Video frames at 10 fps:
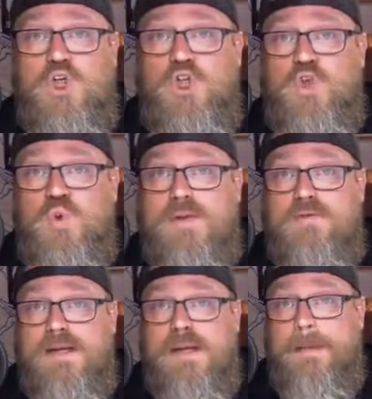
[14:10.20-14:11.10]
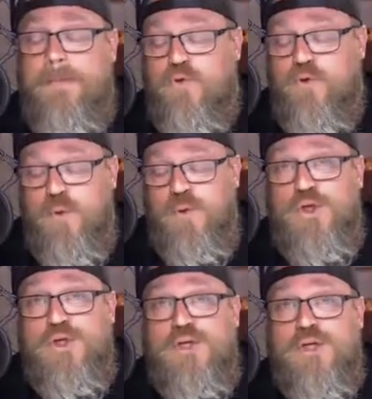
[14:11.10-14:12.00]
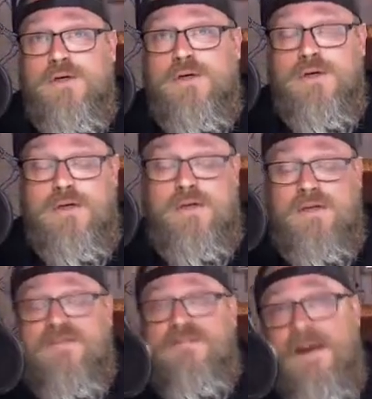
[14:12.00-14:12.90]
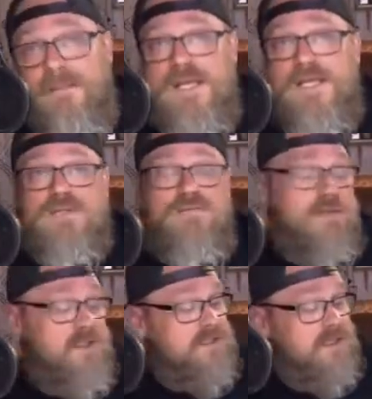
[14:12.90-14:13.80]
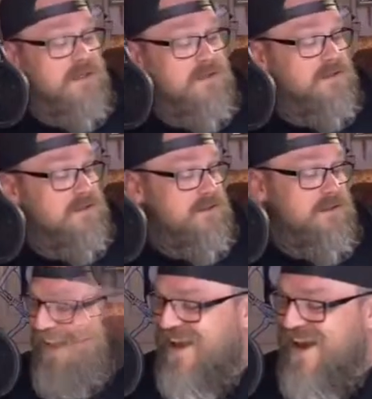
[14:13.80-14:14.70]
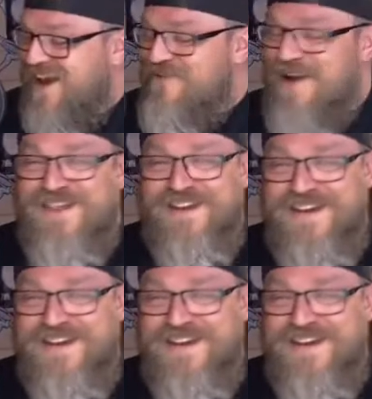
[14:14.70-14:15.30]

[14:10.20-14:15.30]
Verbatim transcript: Jewelry brooch. Fabulous Rolling Stones. A rather